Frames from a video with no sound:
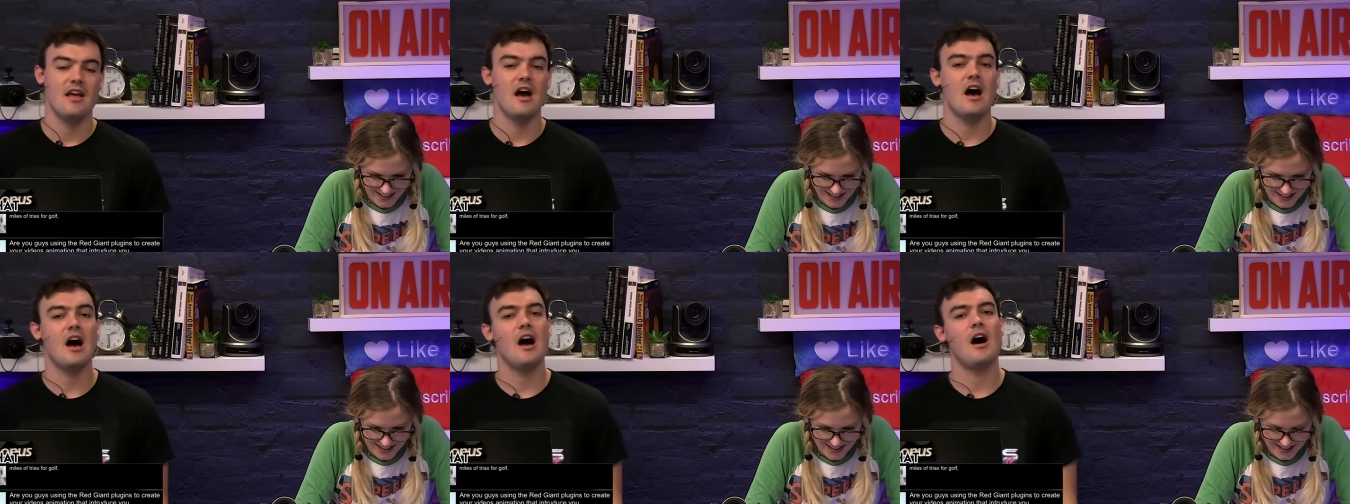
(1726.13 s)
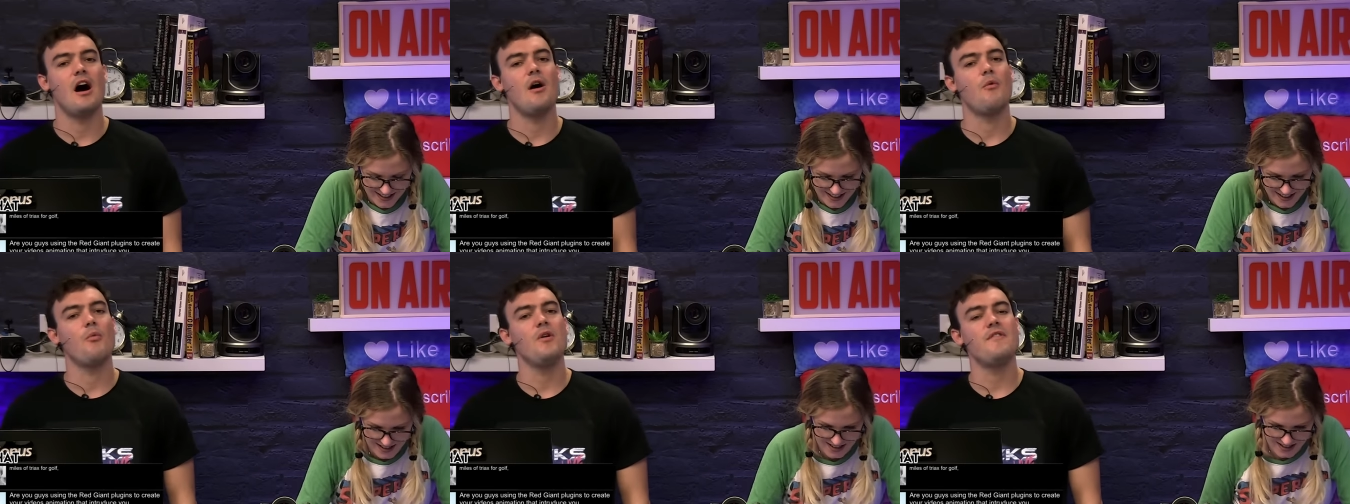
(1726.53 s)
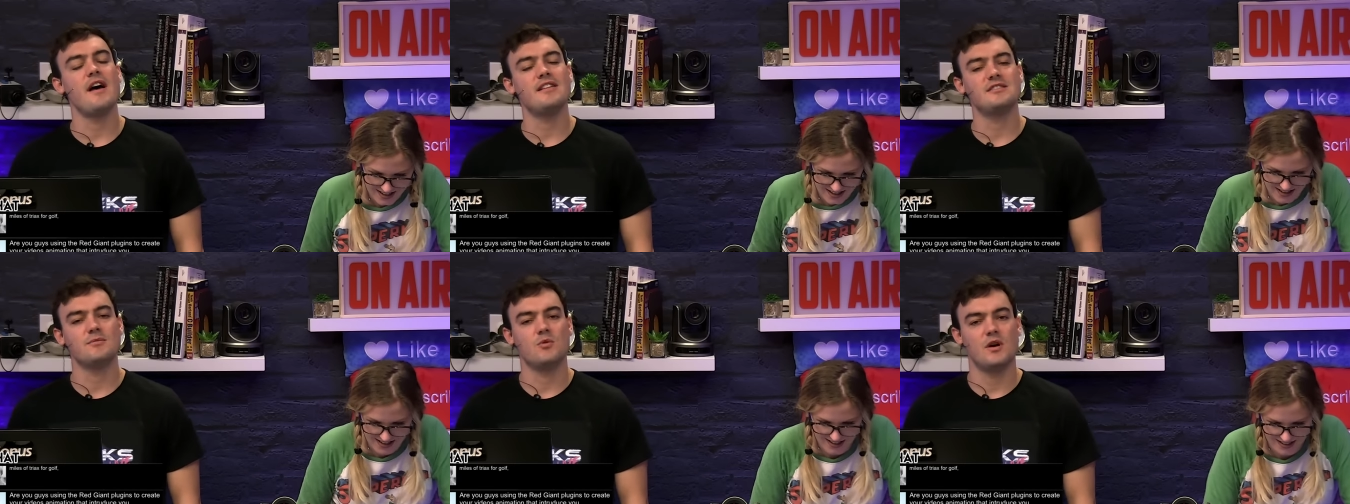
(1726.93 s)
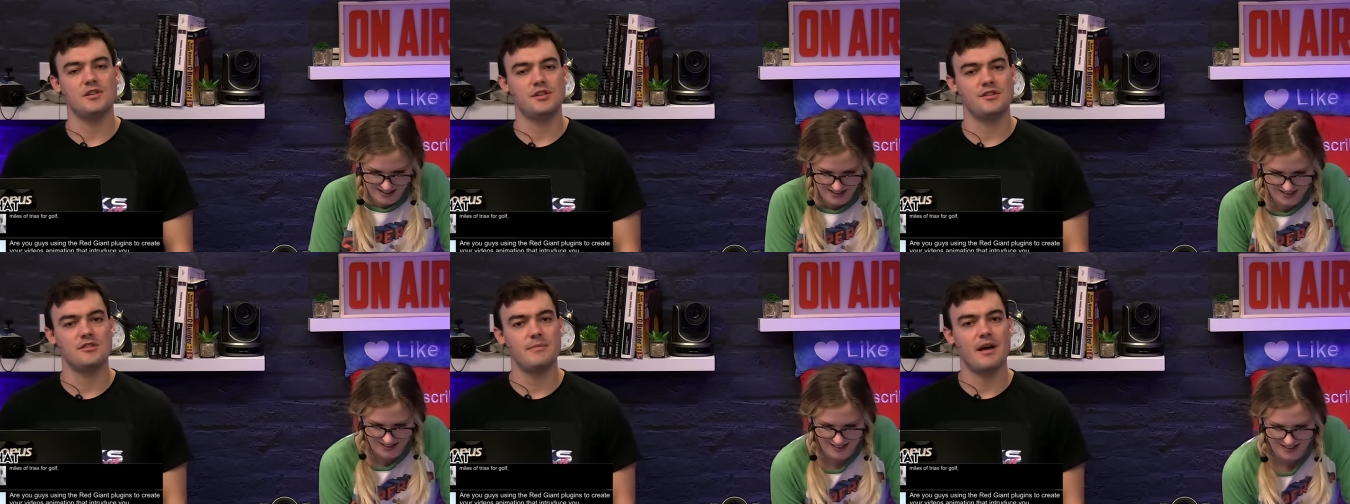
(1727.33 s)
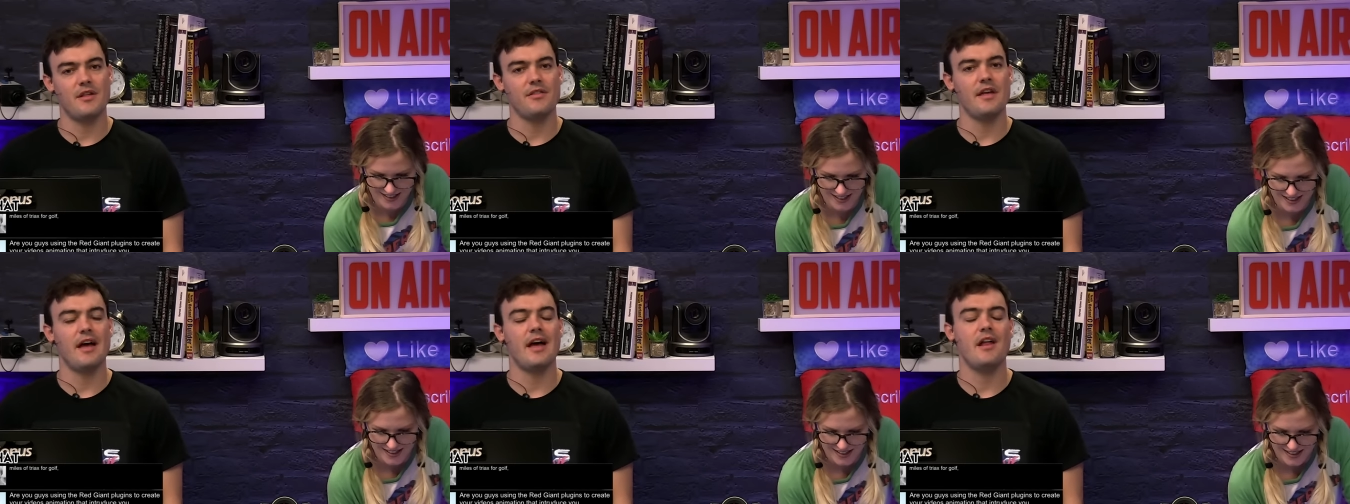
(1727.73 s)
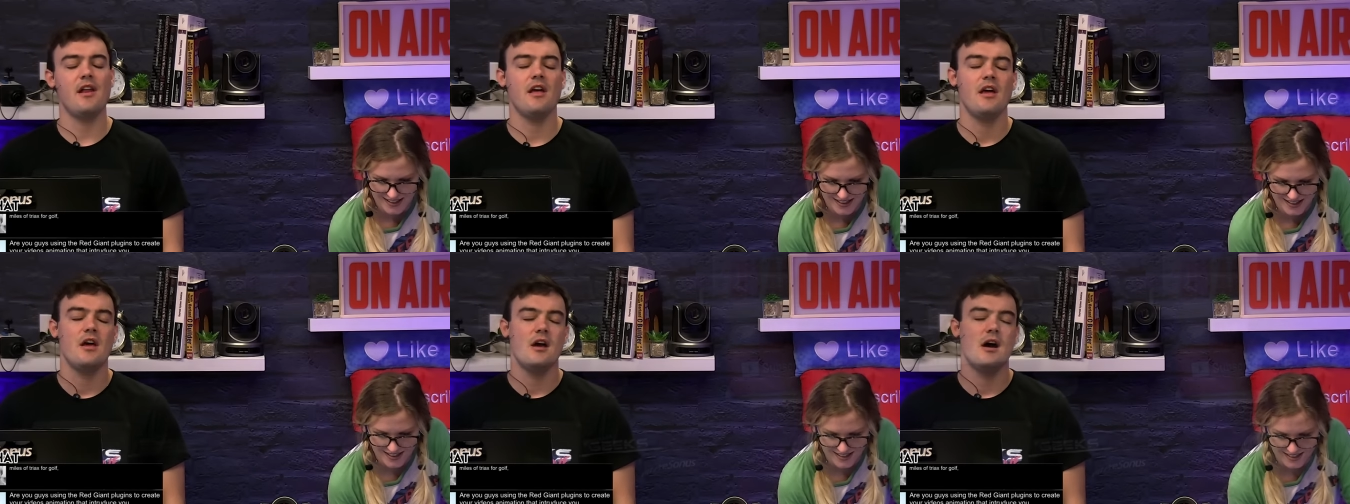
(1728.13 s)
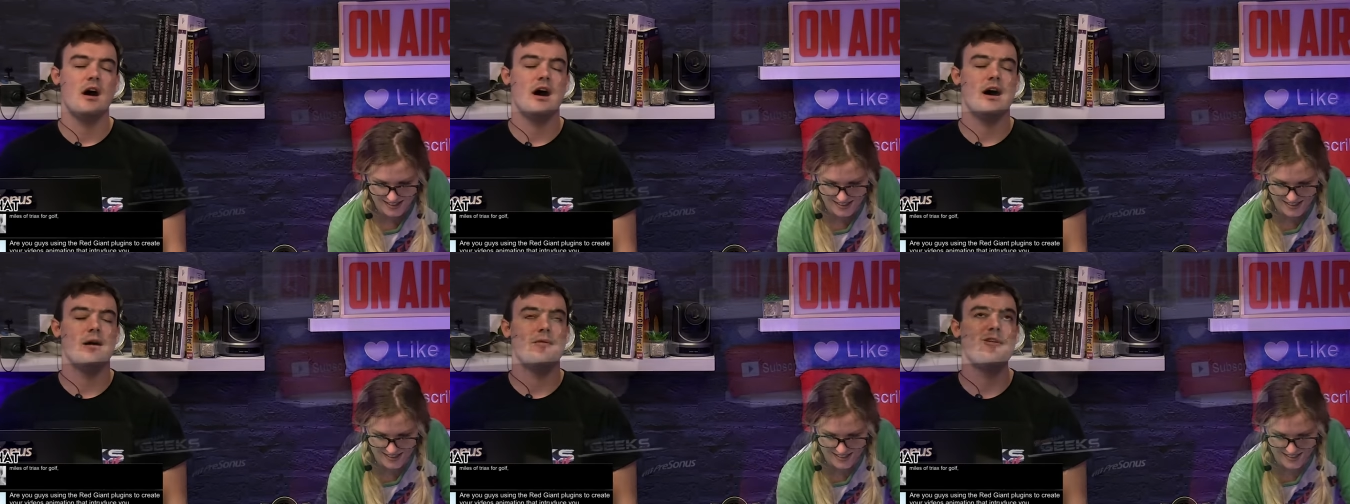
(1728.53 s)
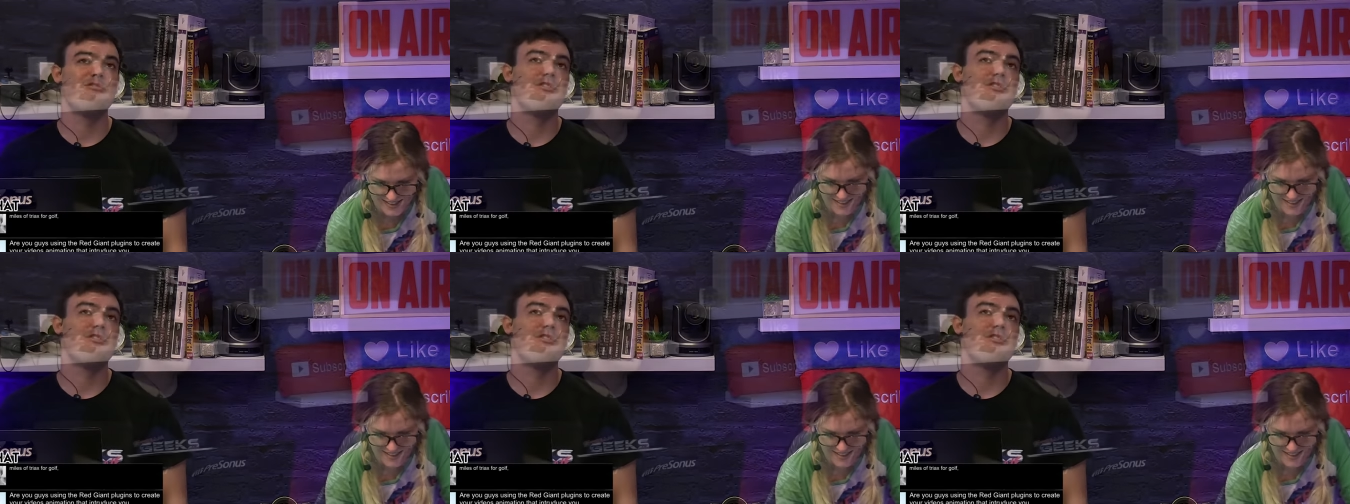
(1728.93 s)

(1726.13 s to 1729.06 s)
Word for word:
Speaker 1: Uh, we've had some questions about that. Um,